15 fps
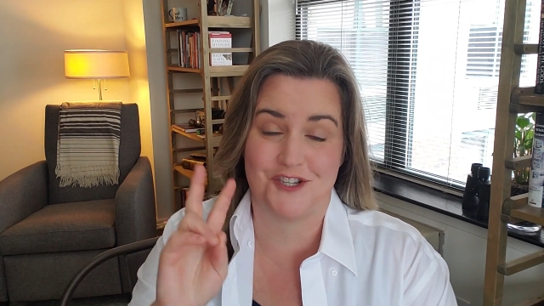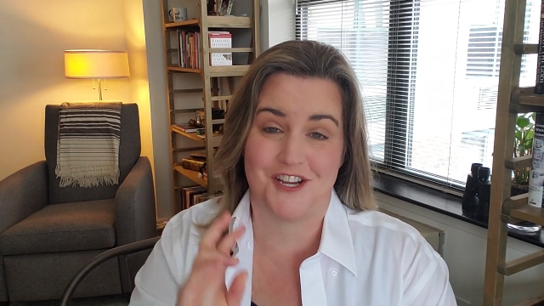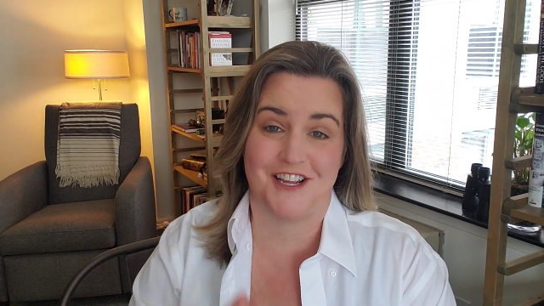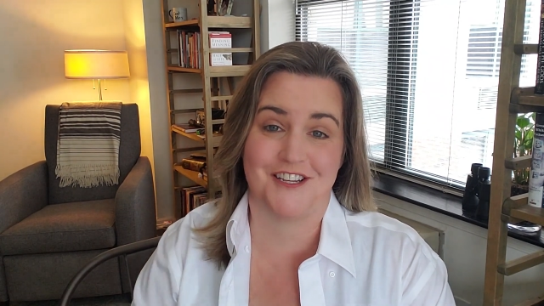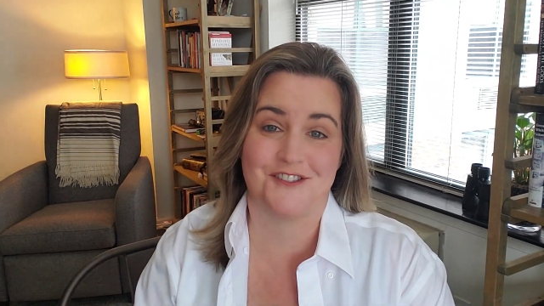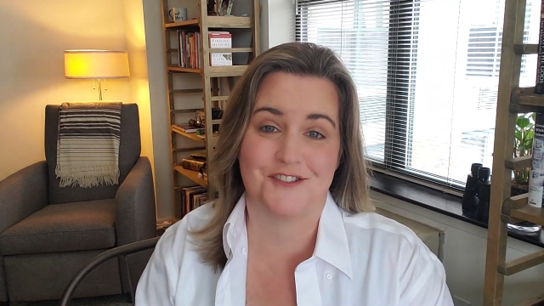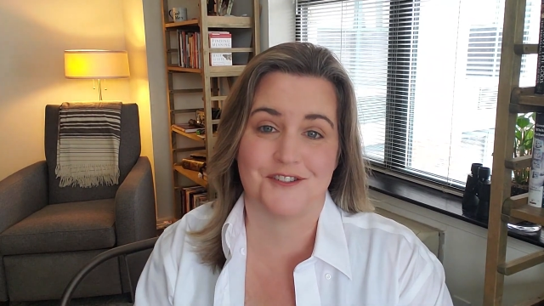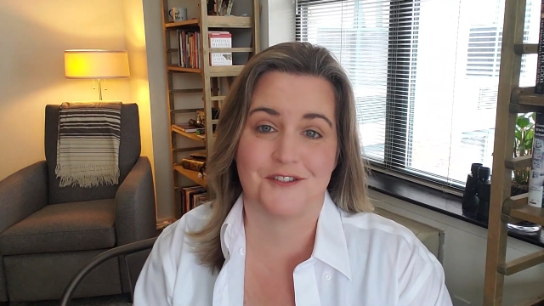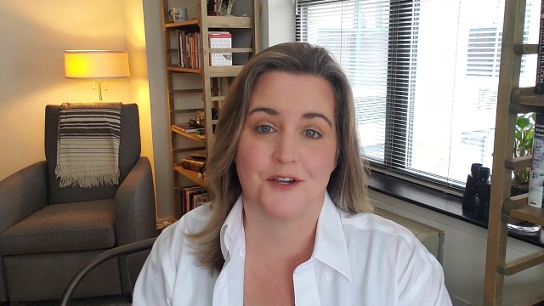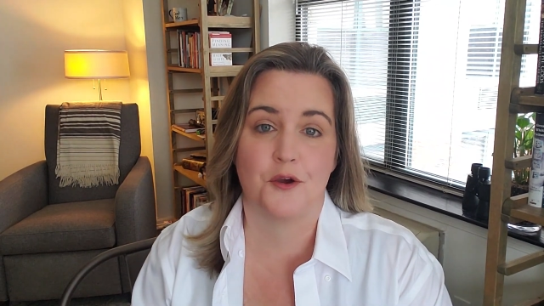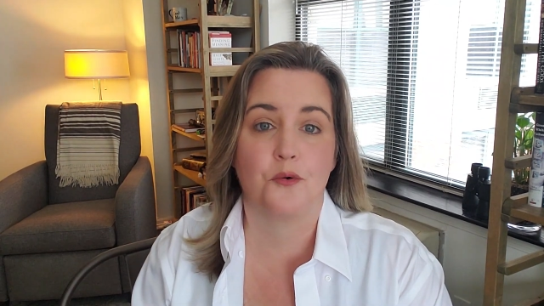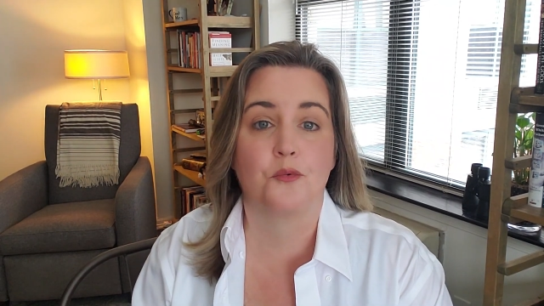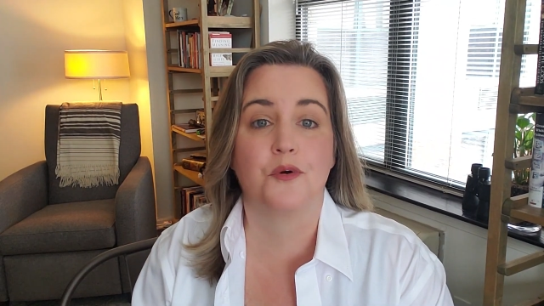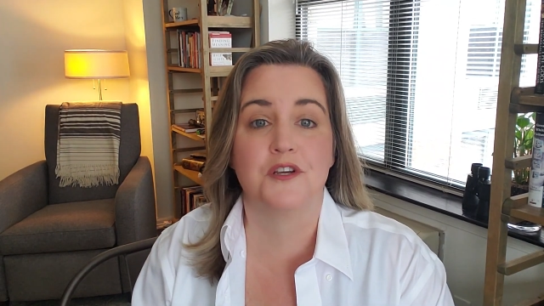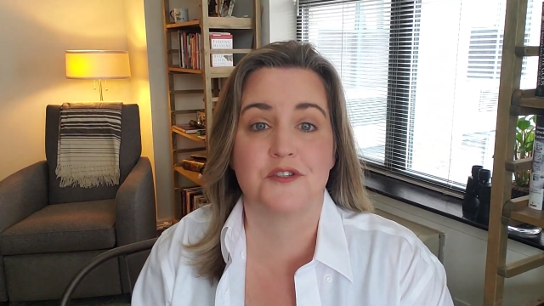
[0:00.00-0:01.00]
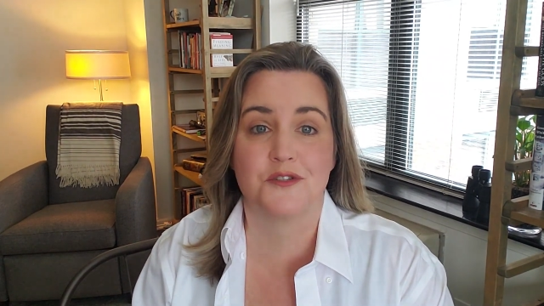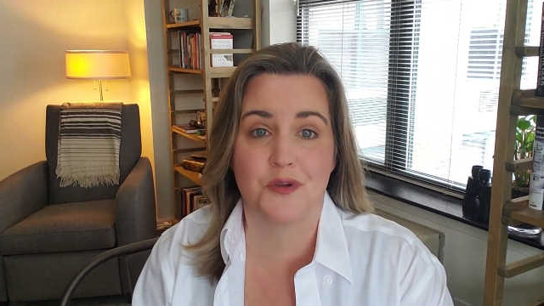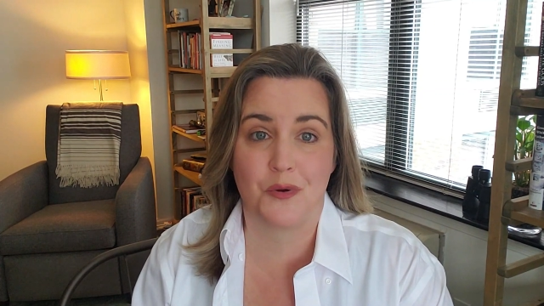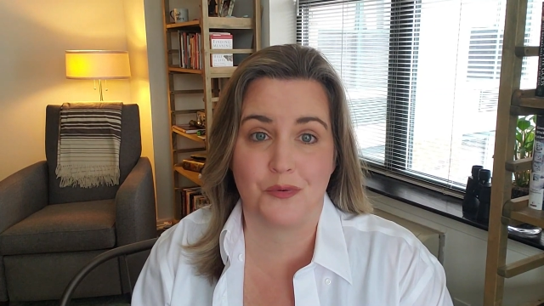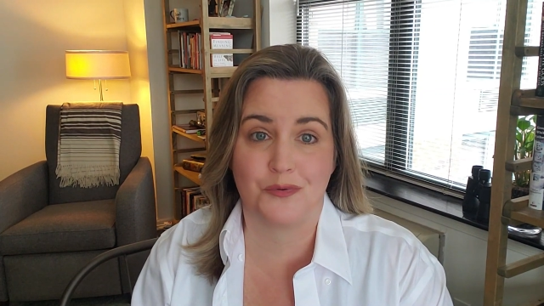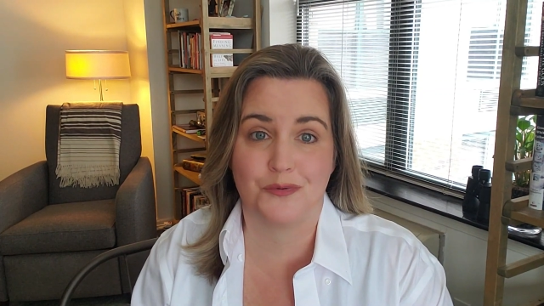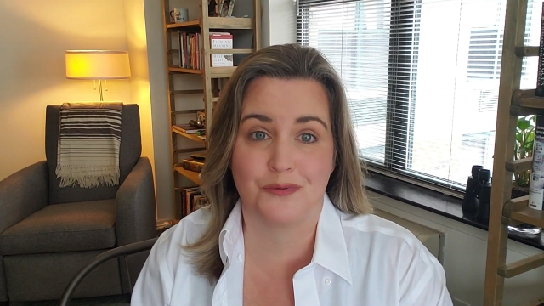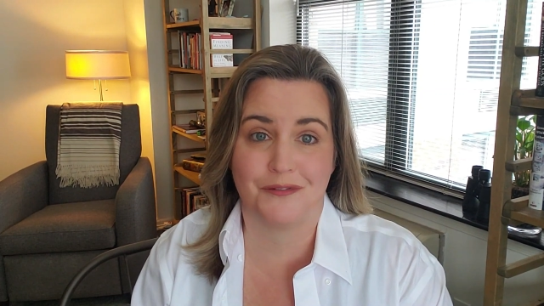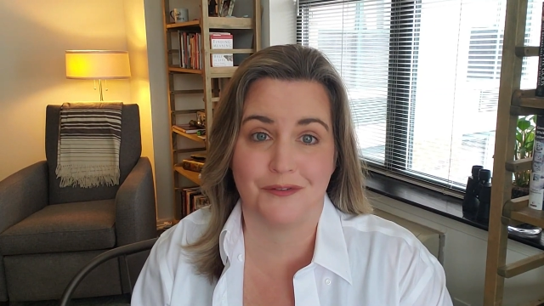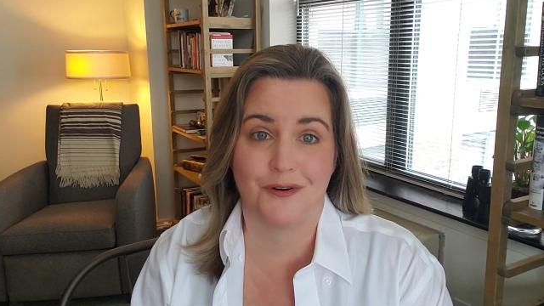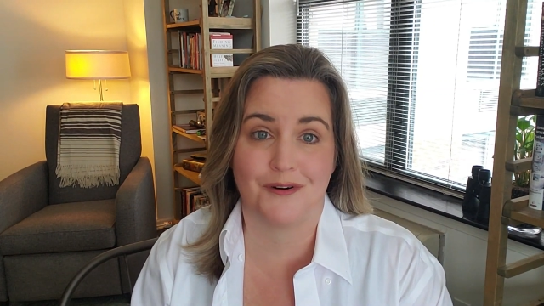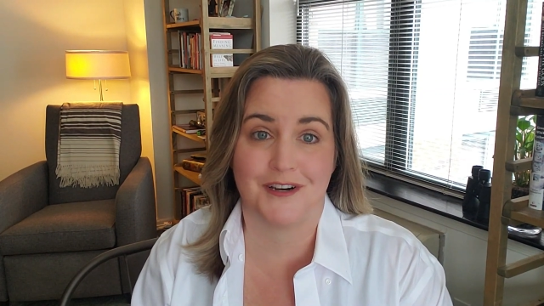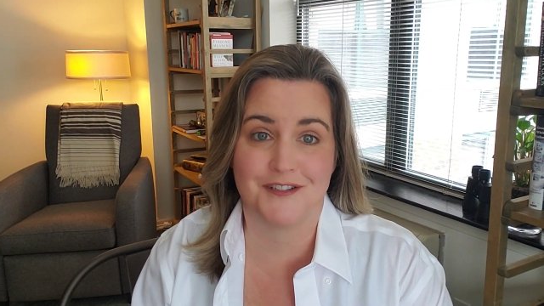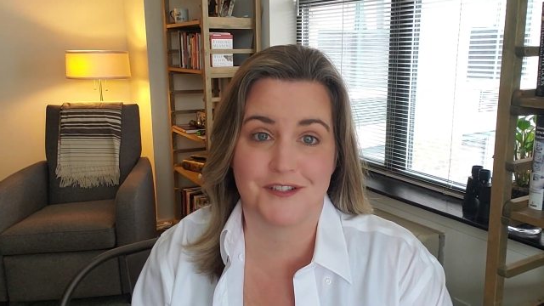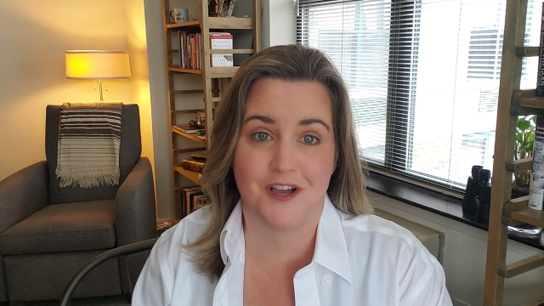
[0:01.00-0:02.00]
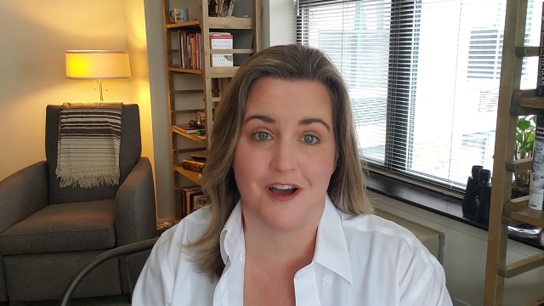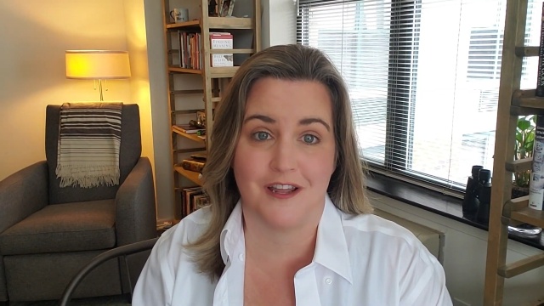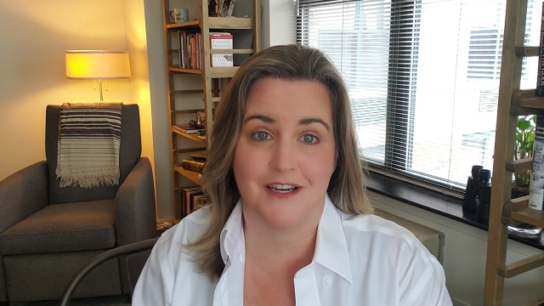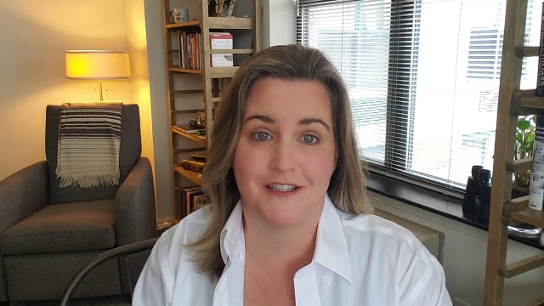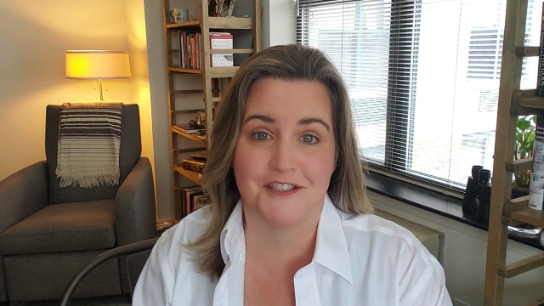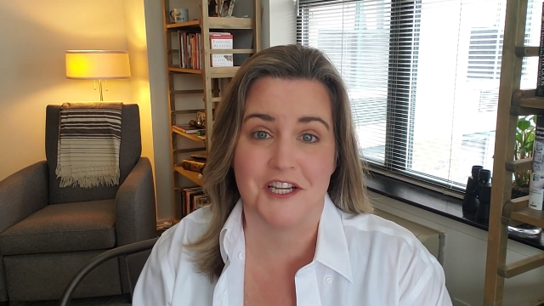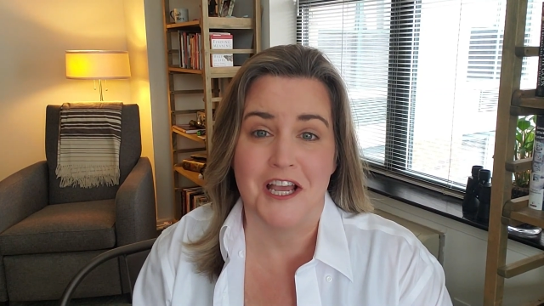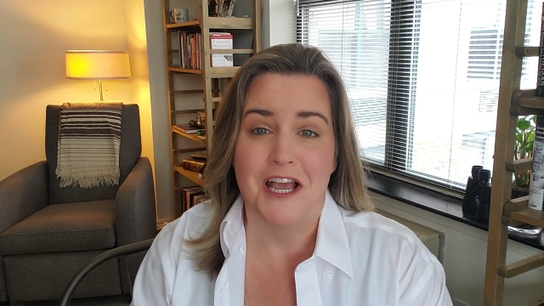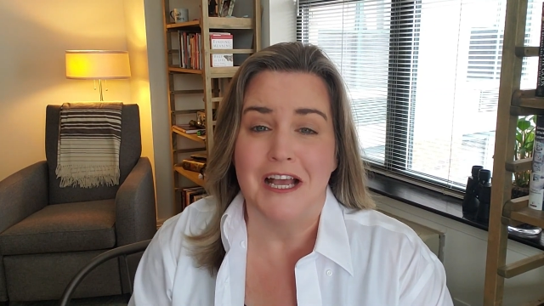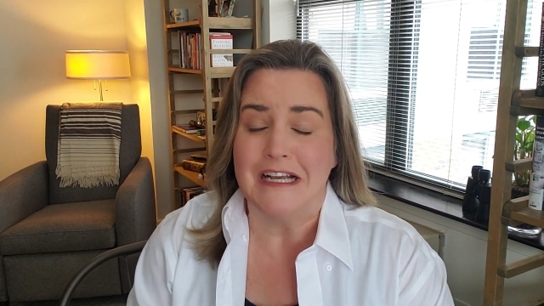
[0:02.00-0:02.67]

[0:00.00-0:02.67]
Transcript: change. We sold Rivercrest Cottage.